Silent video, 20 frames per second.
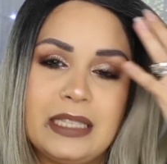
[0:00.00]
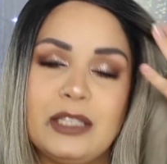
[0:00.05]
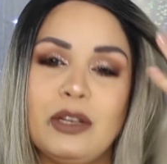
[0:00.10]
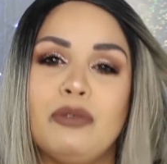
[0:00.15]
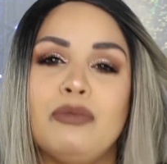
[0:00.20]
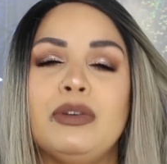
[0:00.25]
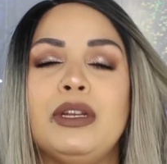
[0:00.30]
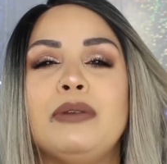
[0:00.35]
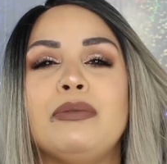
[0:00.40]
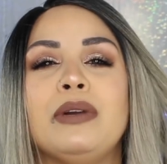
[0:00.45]
it's
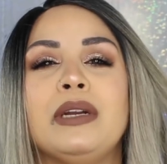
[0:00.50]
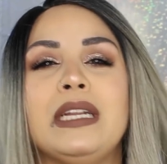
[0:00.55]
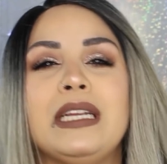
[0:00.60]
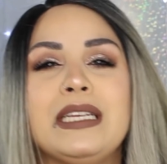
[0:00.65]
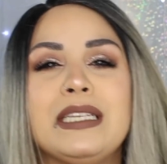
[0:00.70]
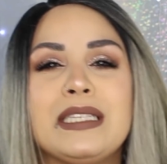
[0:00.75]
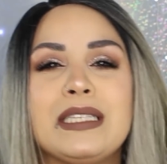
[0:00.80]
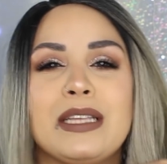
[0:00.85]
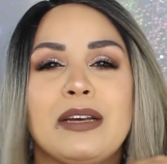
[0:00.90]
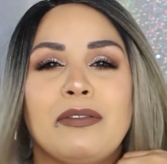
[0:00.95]
a
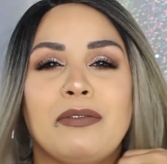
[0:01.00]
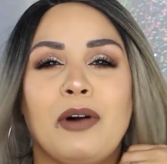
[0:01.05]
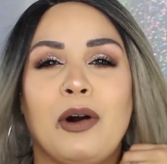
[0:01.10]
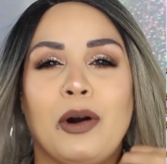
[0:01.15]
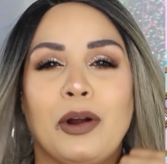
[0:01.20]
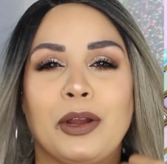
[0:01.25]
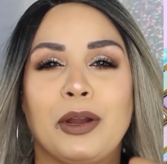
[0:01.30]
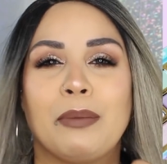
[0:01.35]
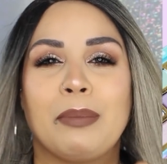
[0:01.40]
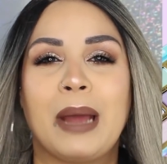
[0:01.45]
re-release of
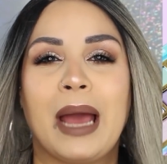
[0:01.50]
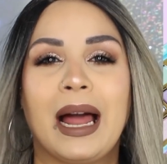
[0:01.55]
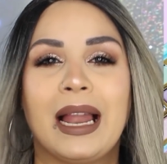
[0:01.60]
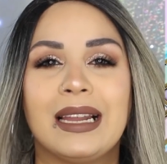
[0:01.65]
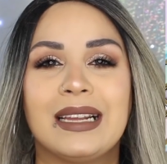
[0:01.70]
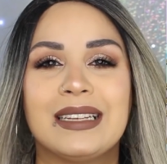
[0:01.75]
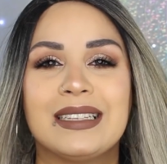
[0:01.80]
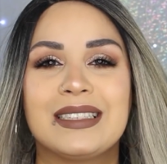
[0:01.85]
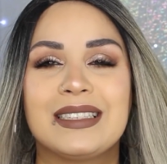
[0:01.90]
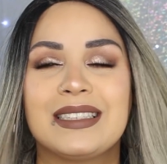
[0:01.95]
all your
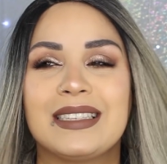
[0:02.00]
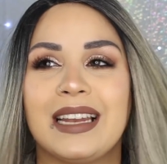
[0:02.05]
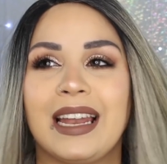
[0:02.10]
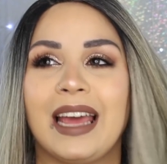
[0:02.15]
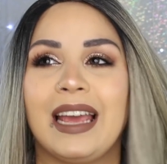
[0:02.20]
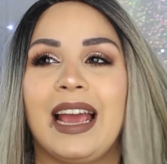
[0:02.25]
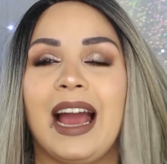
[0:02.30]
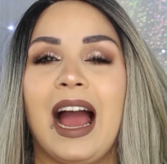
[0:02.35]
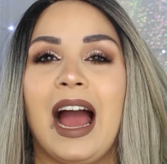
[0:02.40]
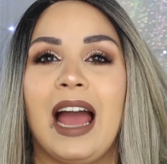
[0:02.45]
palettes.
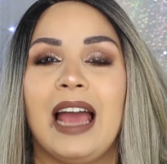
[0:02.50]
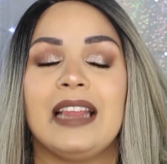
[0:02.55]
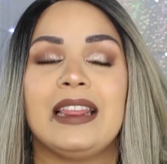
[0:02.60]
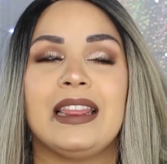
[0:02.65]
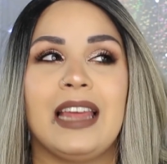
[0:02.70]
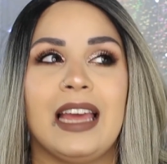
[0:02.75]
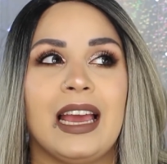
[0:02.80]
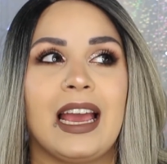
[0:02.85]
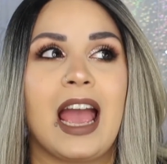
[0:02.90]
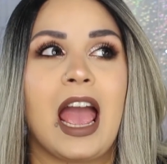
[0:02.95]
Like, I
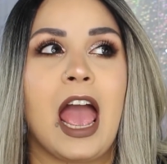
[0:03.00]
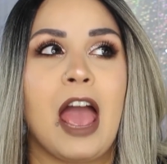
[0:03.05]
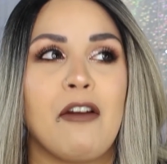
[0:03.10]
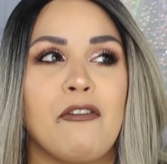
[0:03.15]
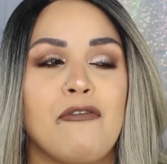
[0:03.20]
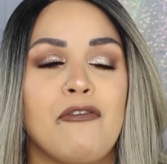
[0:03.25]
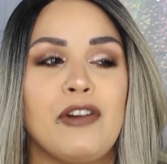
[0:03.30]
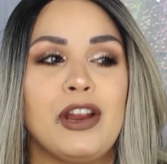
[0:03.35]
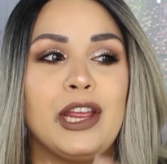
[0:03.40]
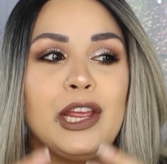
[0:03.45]
think
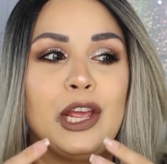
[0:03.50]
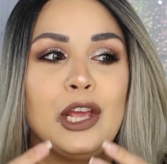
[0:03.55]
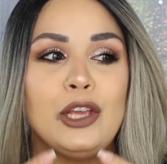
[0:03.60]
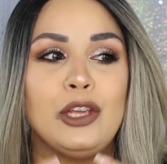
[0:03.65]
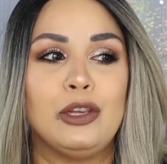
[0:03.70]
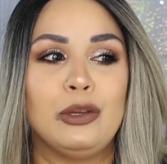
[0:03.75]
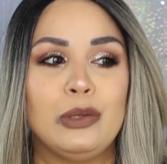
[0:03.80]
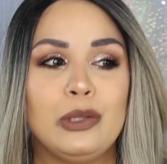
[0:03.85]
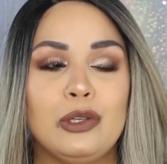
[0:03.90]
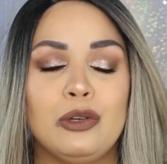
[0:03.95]
every
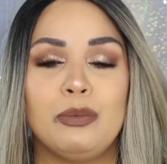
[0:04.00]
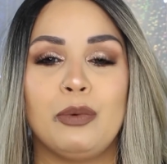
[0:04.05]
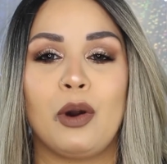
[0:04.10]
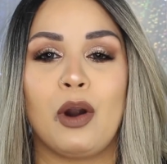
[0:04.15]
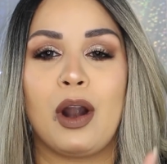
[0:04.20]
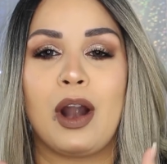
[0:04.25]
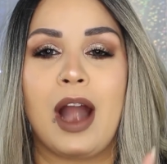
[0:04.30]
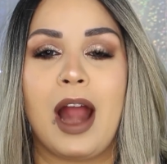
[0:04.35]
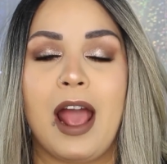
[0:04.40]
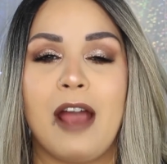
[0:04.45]
YouTuber
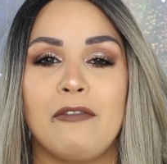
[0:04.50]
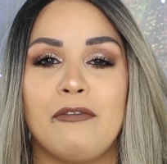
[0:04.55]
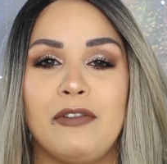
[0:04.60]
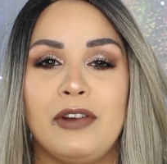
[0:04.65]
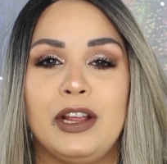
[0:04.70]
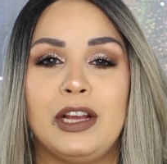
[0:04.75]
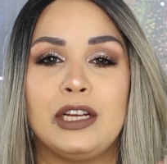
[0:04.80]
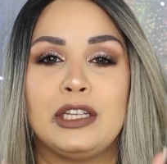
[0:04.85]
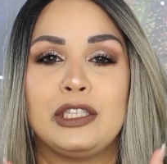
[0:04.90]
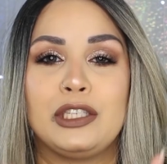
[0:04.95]
or
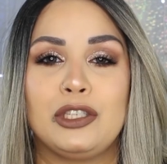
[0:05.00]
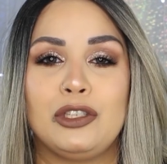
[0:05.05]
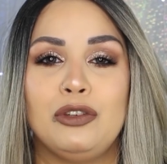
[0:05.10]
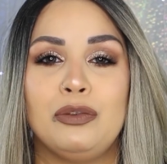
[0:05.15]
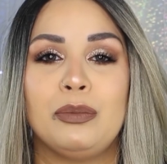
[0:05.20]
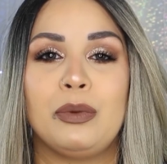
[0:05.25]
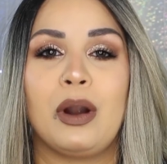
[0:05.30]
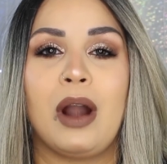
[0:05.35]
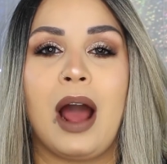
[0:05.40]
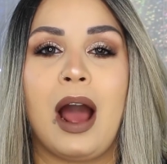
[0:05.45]
every
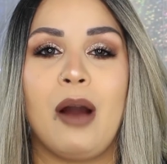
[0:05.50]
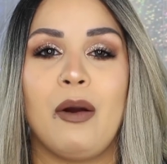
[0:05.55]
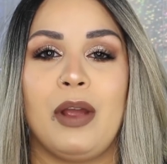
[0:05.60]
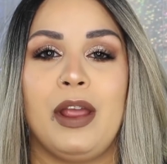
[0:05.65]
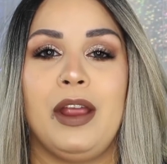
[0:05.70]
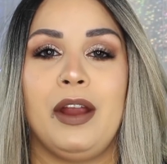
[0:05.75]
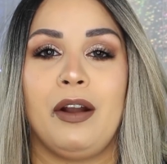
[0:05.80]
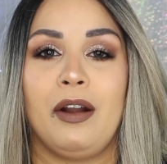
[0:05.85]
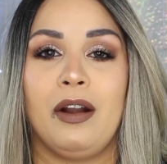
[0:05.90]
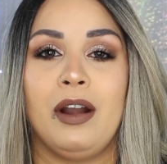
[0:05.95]
consumer out
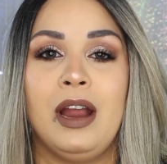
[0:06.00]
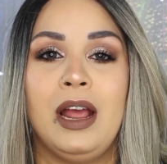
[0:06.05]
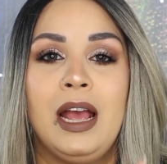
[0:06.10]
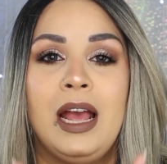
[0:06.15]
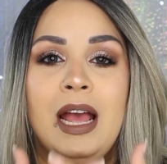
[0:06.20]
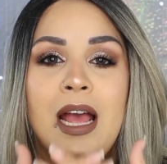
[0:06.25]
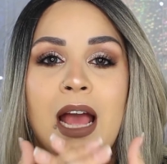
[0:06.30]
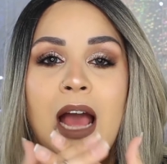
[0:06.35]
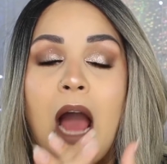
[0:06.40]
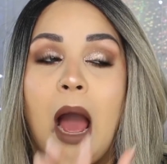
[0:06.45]
here,
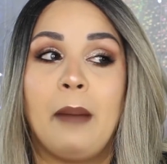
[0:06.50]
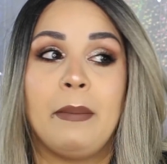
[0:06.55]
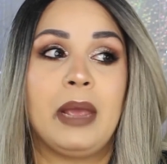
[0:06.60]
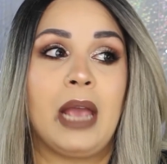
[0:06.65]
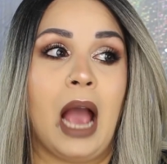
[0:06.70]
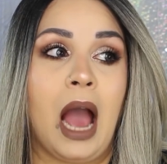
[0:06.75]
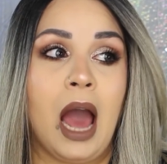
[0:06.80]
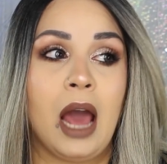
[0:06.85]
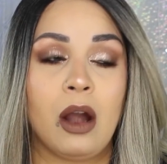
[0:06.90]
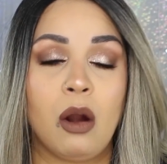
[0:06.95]
I
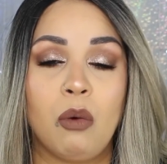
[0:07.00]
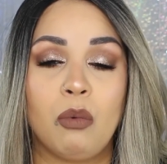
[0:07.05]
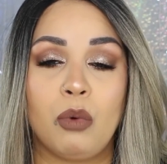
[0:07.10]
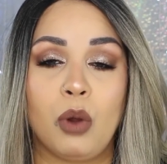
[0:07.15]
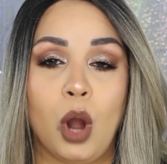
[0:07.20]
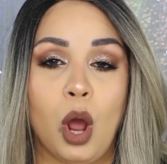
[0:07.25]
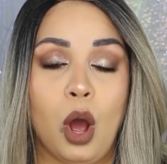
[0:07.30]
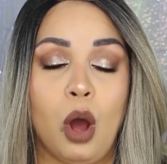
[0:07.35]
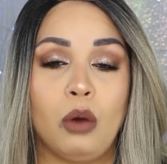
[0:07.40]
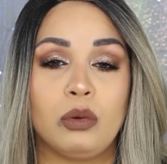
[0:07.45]
mean, I don't
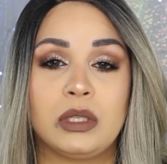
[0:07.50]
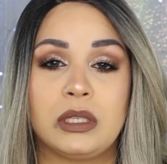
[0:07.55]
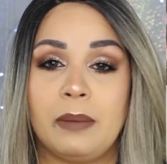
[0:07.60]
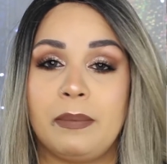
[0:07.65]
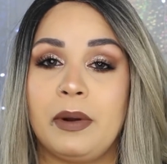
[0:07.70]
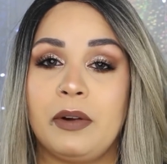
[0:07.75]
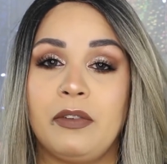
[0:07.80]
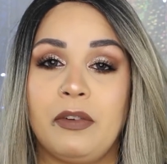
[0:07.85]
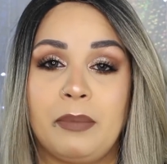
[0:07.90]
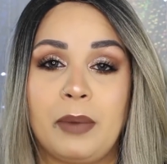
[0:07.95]
know.
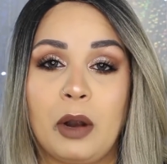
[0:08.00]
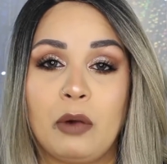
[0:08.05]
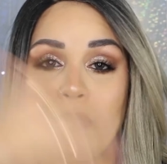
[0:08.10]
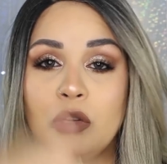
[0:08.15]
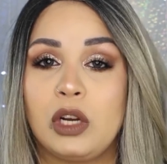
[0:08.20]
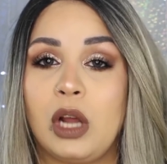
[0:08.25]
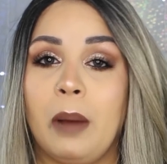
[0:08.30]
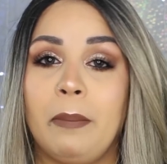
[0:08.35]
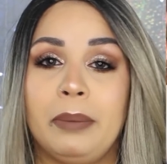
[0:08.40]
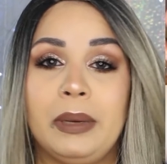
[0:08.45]
Some of them are
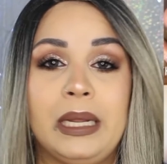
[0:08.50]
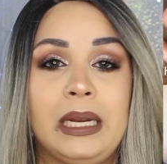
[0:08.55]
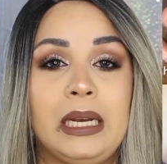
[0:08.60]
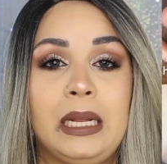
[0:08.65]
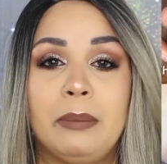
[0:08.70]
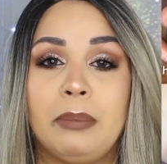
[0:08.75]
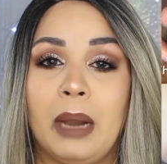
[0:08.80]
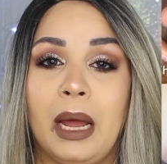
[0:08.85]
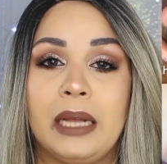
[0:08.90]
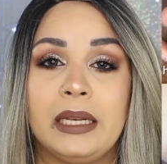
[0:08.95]

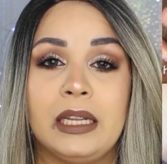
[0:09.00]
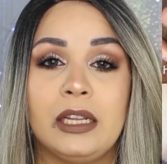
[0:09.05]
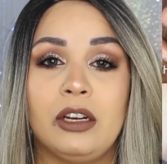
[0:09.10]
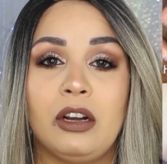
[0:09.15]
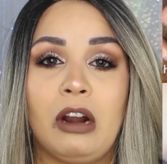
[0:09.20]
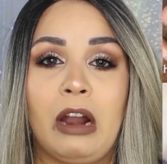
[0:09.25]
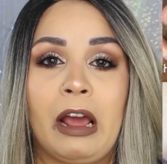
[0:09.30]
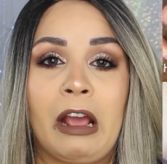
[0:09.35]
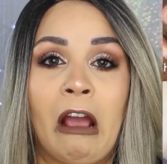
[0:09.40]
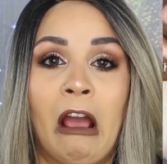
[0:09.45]
completely blinded and
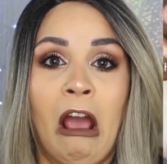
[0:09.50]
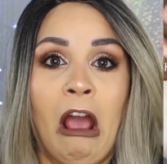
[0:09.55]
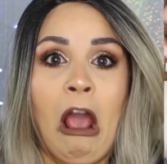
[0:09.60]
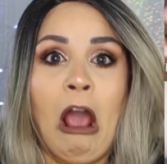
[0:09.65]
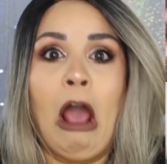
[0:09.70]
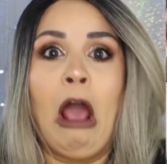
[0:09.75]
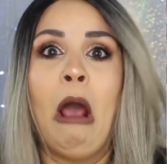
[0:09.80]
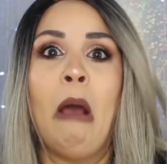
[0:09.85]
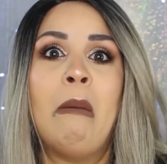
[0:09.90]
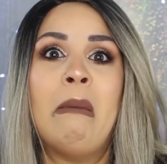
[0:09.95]
they're like,
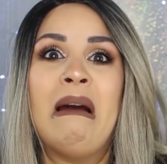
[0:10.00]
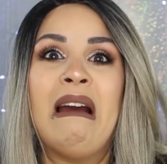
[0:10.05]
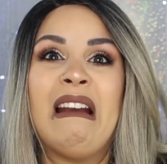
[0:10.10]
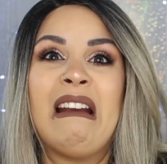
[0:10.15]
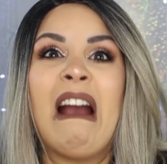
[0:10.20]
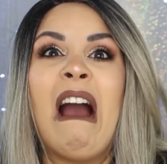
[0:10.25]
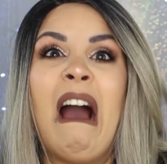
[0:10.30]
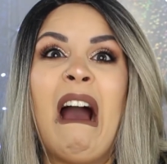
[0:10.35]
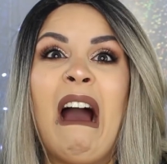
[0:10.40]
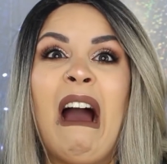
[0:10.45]
oh my
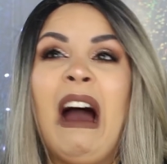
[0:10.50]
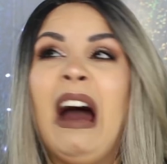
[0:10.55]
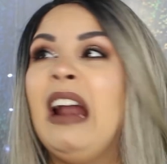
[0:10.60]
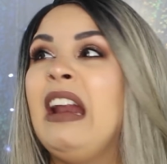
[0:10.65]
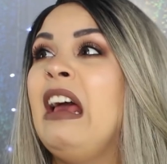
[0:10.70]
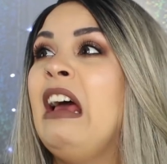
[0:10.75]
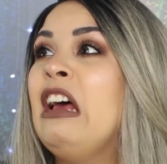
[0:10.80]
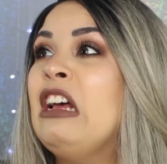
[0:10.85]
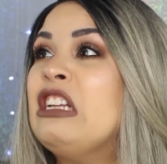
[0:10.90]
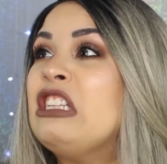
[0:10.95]
God,
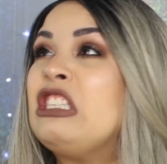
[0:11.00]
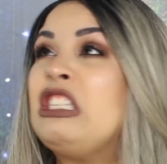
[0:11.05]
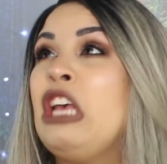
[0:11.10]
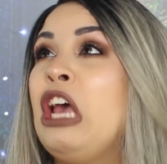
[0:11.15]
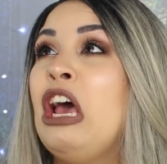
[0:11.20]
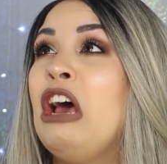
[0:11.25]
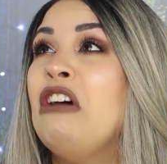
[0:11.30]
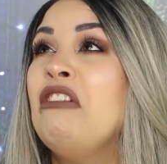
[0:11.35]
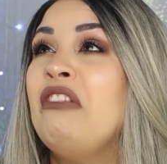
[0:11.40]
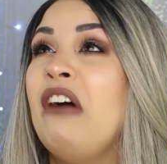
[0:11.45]

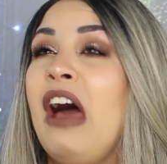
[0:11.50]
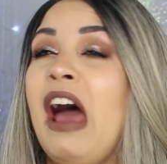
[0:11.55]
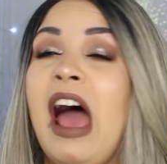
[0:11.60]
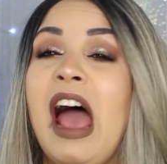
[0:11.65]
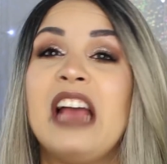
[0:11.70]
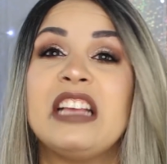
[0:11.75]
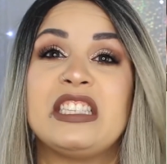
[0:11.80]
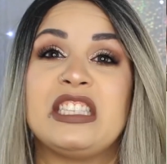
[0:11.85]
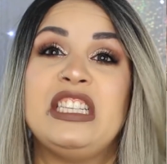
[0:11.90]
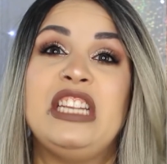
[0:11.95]
Too Faced,
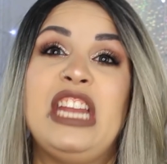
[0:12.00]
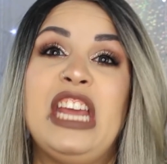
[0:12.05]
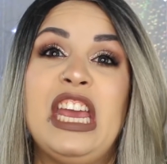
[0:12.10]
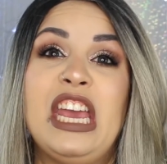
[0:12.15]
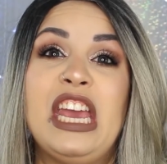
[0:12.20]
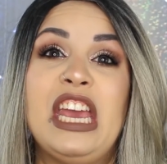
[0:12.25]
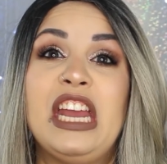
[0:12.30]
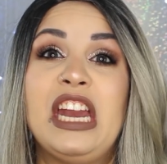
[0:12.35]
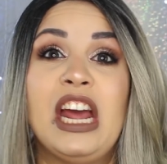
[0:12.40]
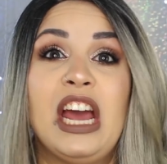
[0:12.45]

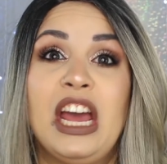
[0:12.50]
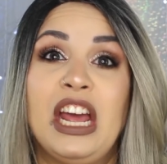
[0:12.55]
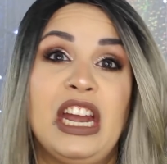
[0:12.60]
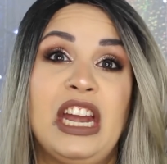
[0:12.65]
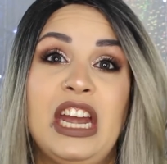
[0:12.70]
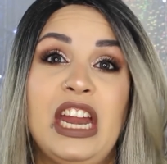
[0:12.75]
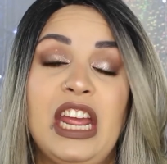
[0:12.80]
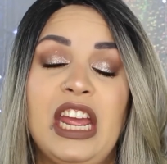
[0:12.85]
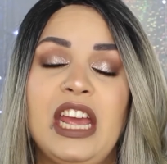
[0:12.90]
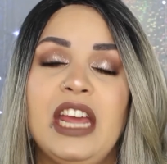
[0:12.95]

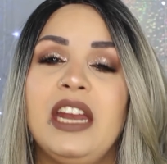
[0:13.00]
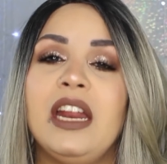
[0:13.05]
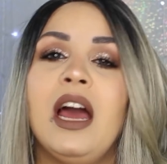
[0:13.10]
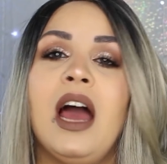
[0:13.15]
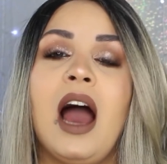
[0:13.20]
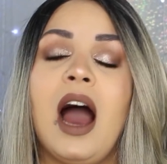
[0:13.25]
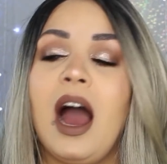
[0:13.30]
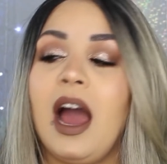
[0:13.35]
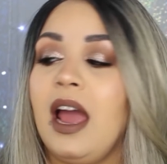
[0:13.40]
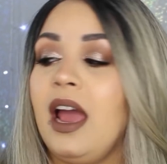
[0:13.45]
need.
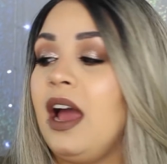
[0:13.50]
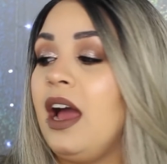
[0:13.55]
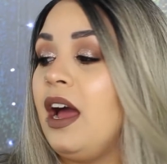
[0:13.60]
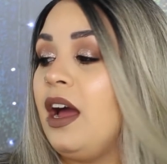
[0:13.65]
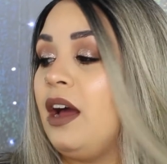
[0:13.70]
I